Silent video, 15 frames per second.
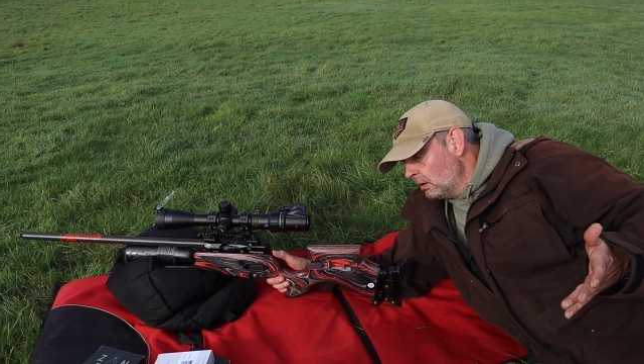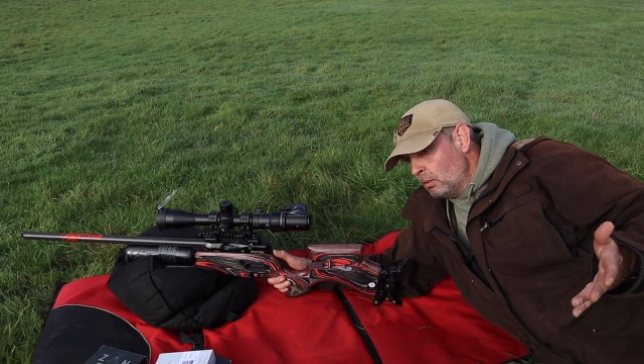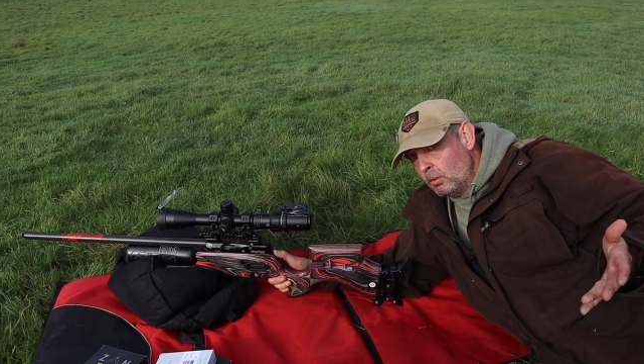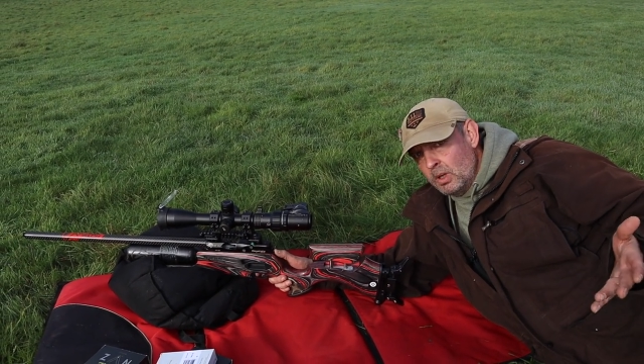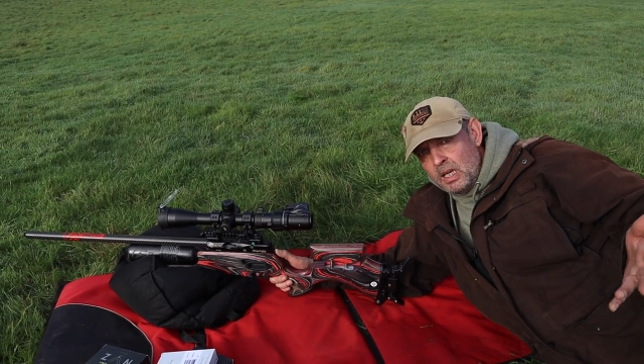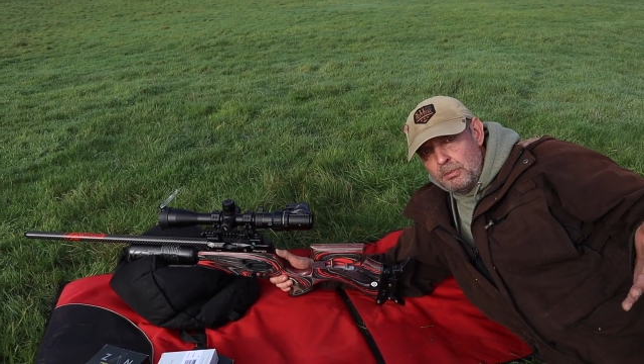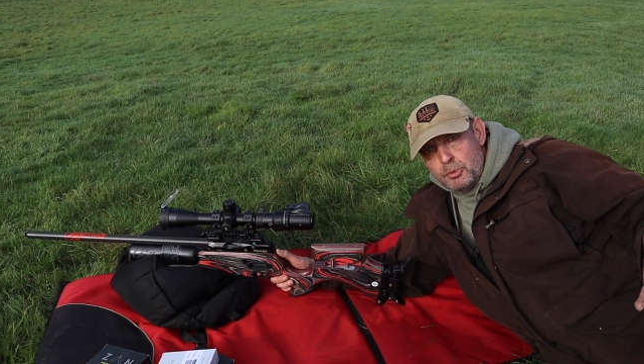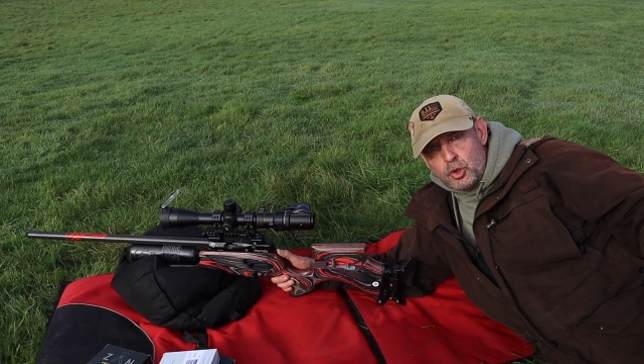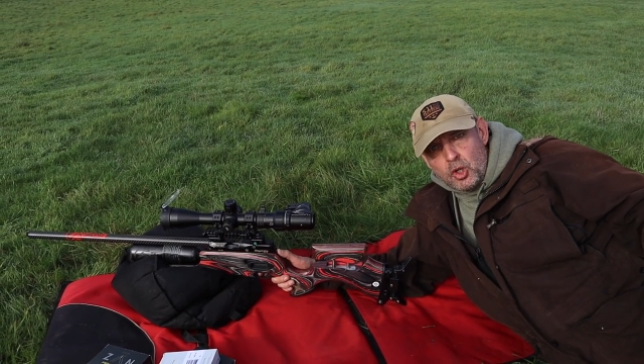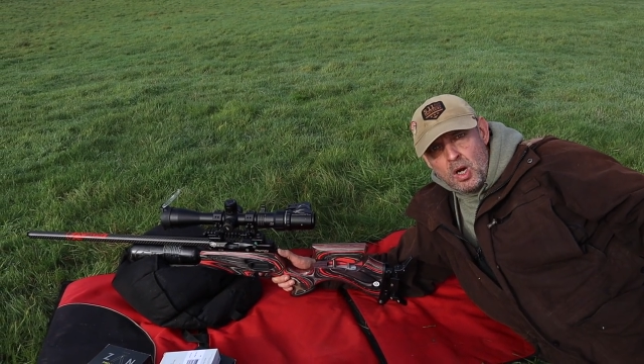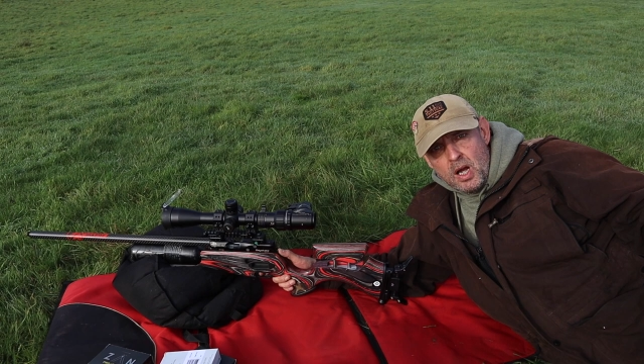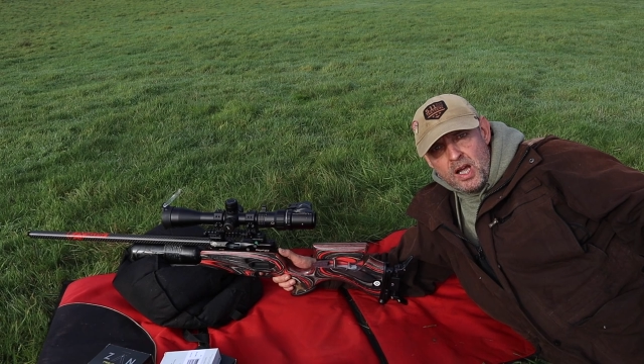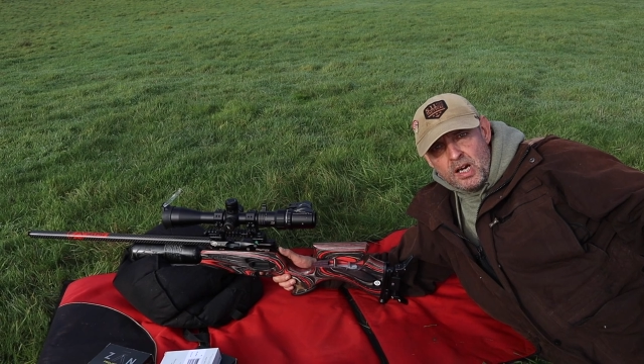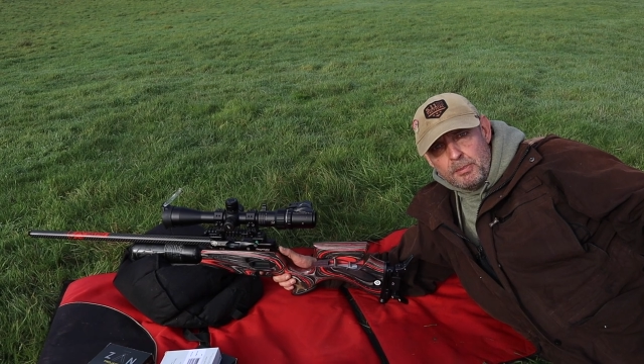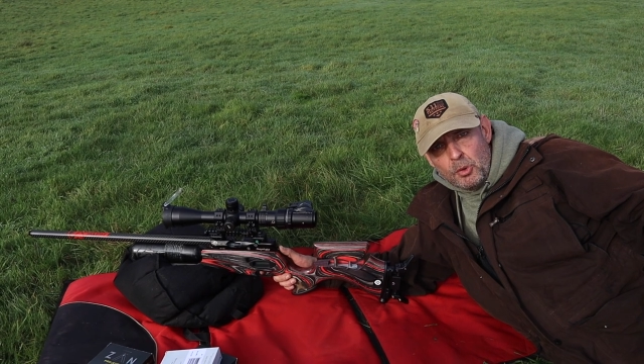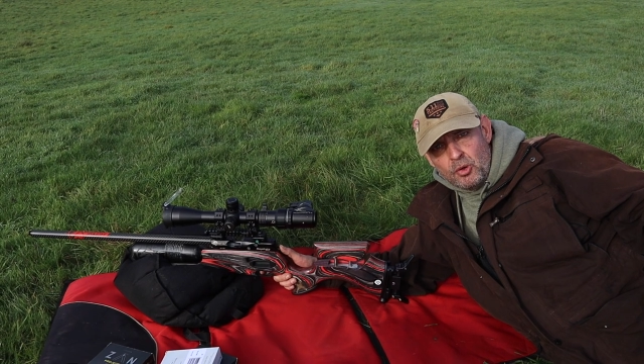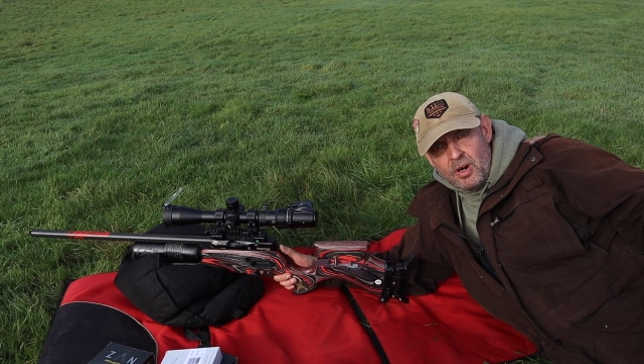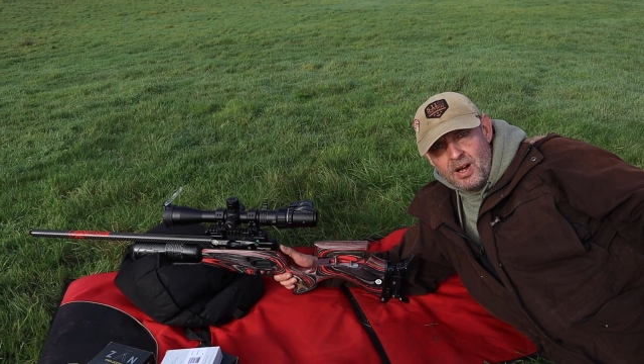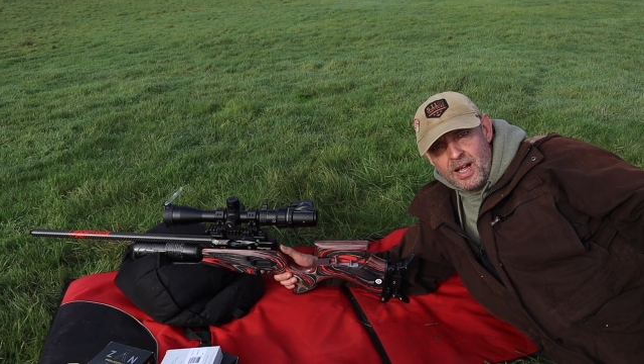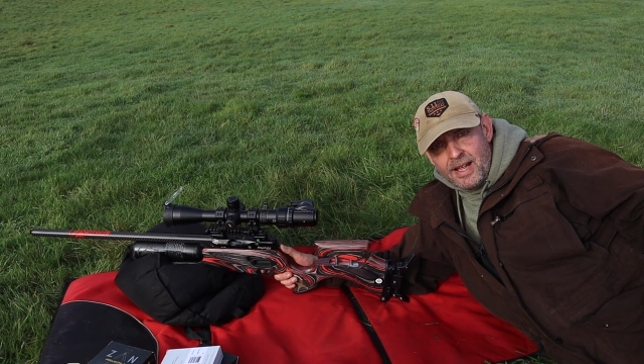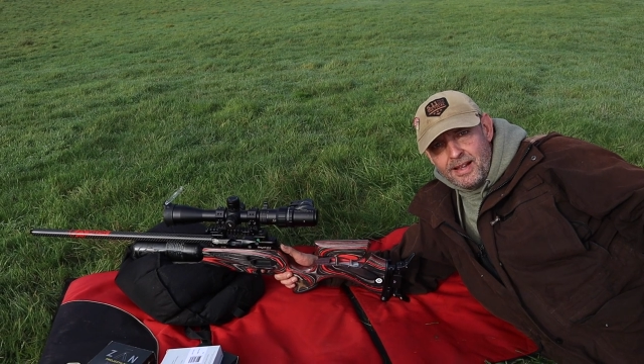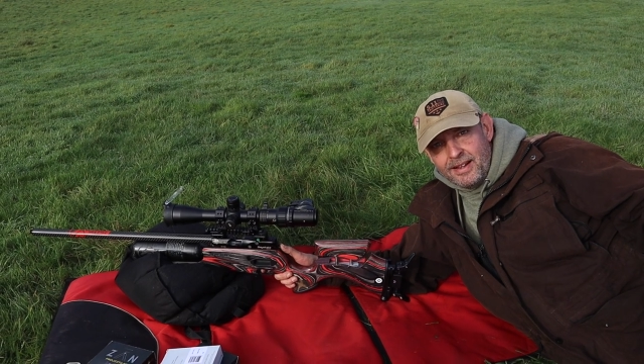Well, I'm trying them, all
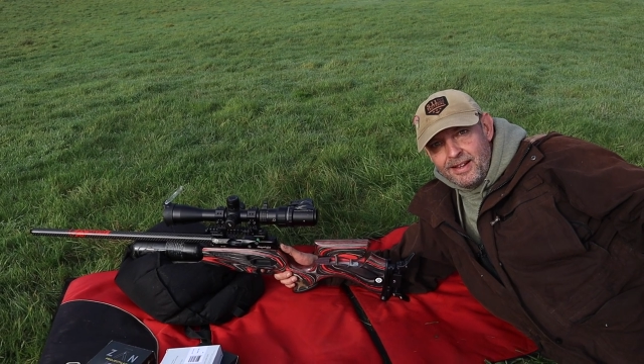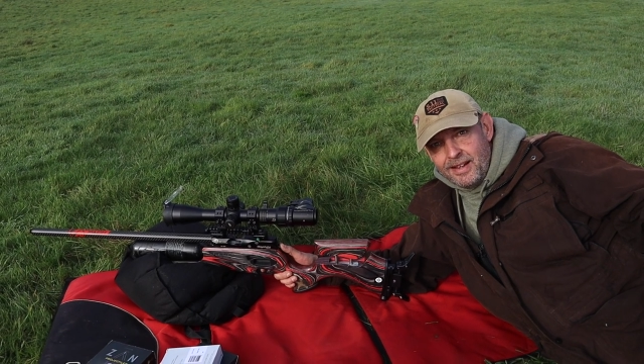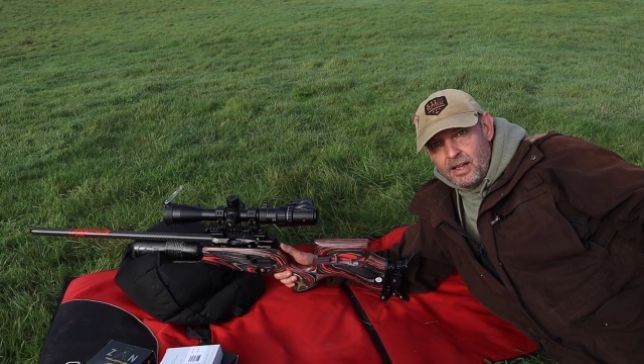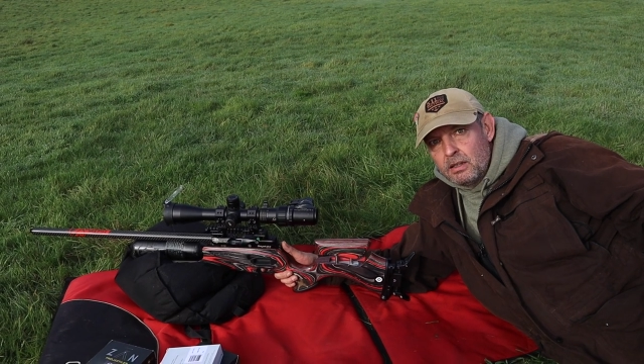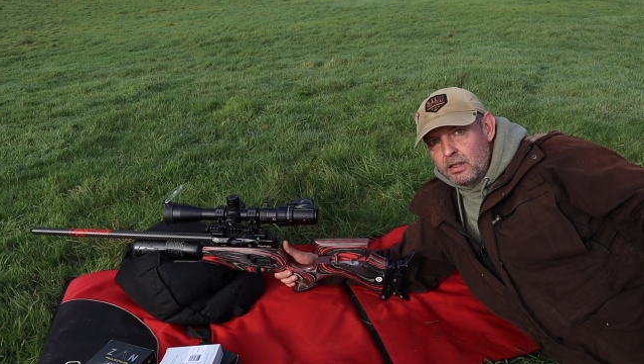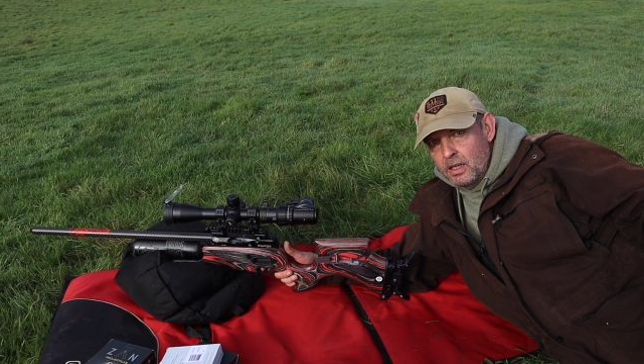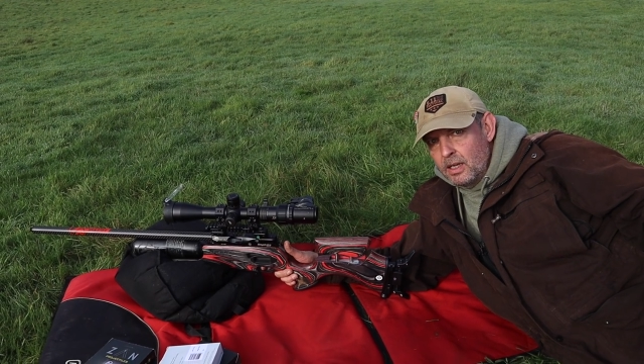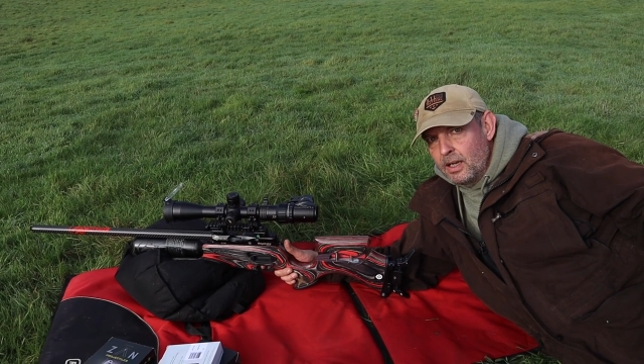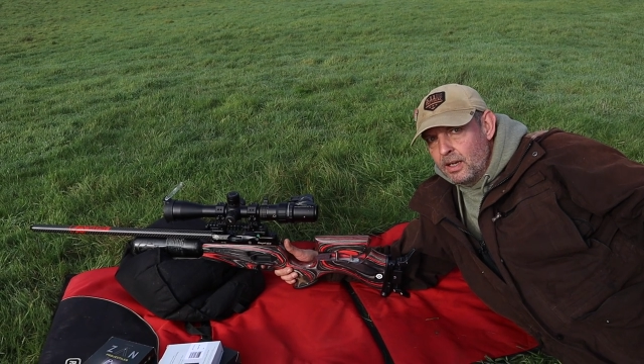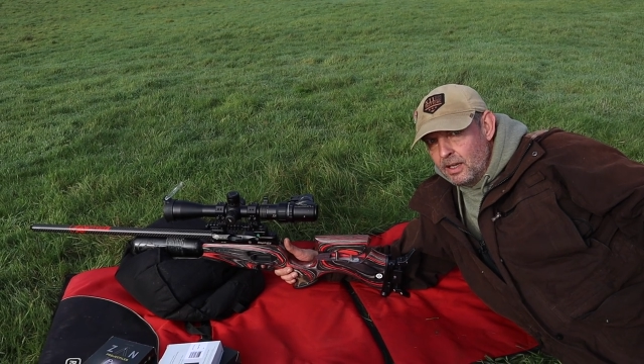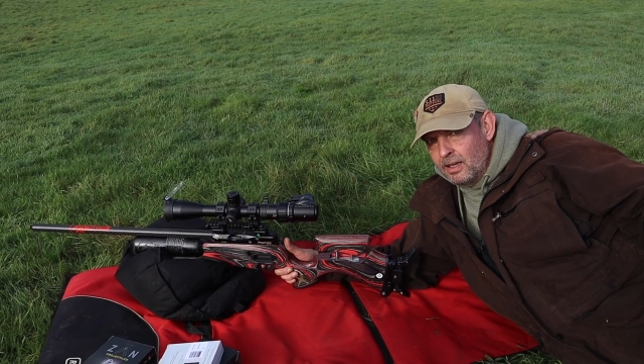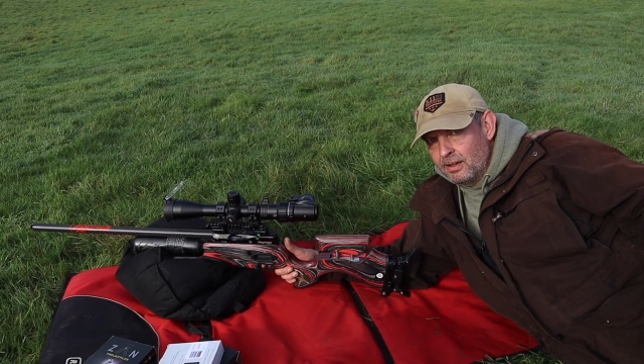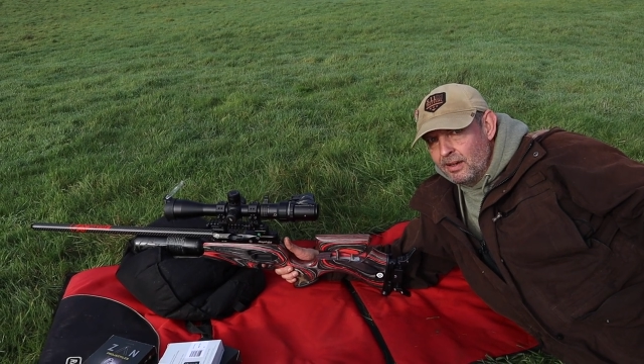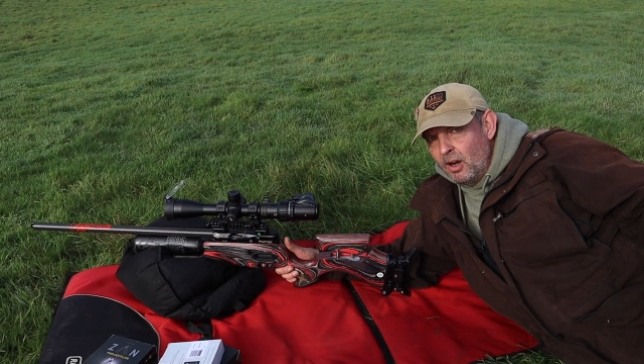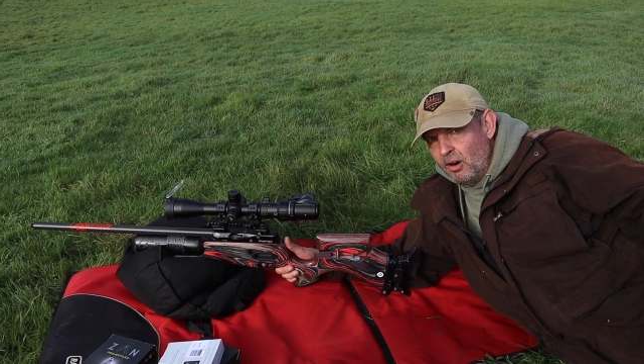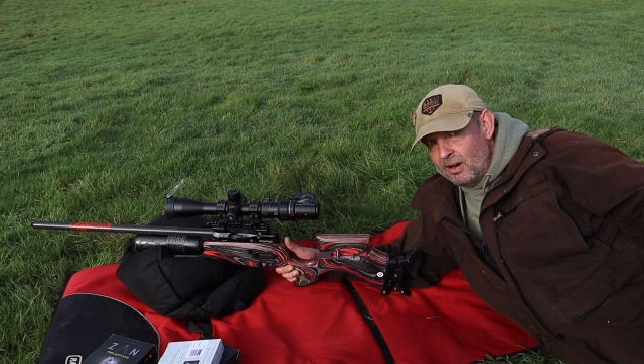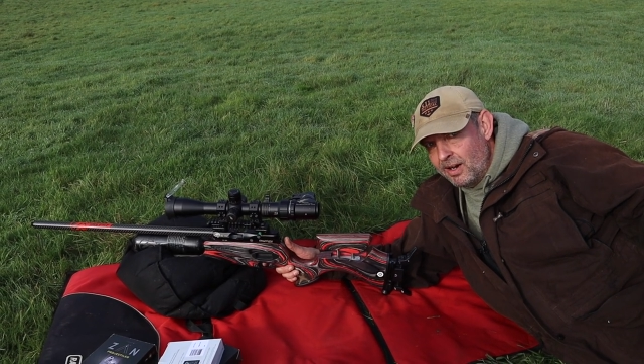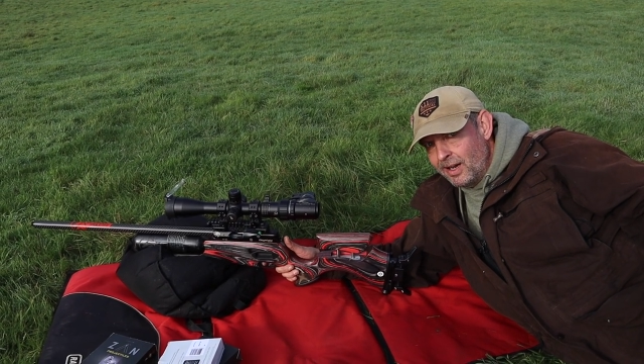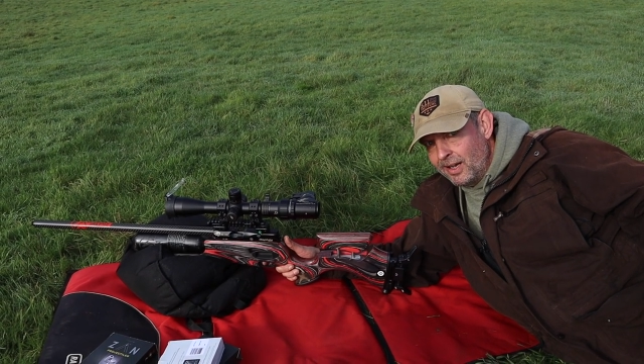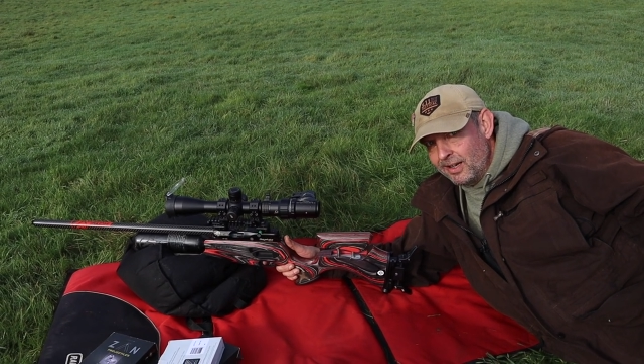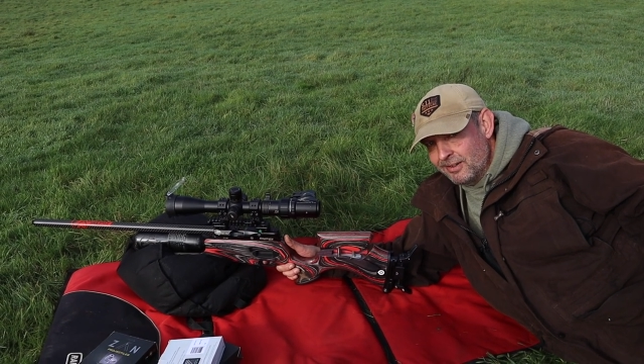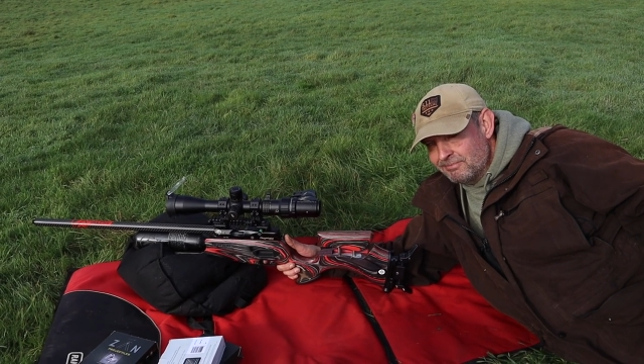right? Yeah, all
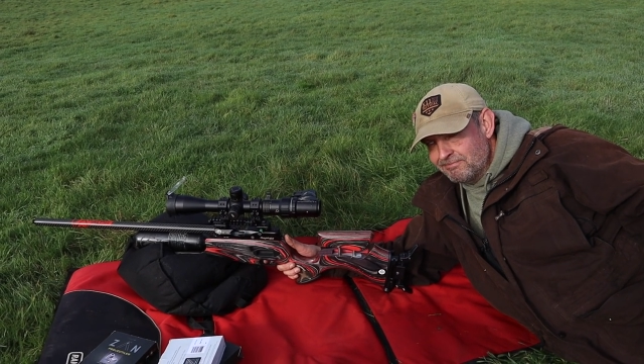right.